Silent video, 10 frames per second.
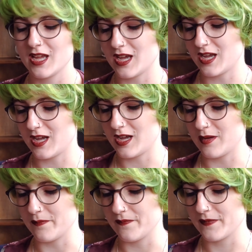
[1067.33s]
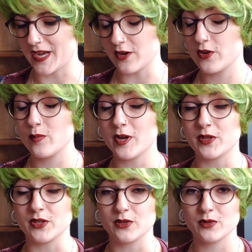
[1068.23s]
I don't know about
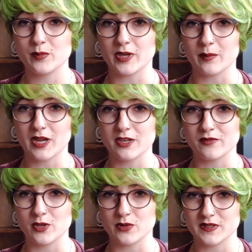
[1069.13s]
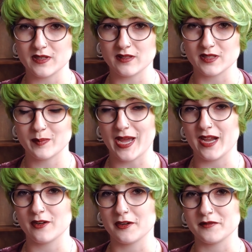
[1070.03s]
you, but I'm kind of noticing this
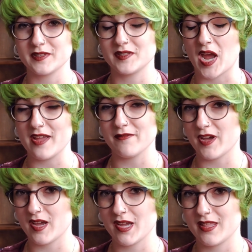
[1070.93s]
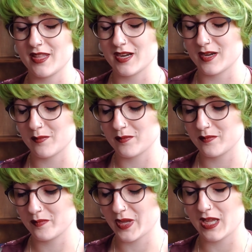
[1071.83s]
pattern of sci-fi that I'm
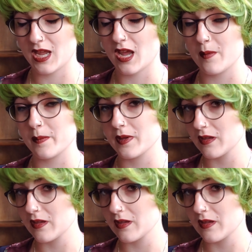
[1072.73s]
picking up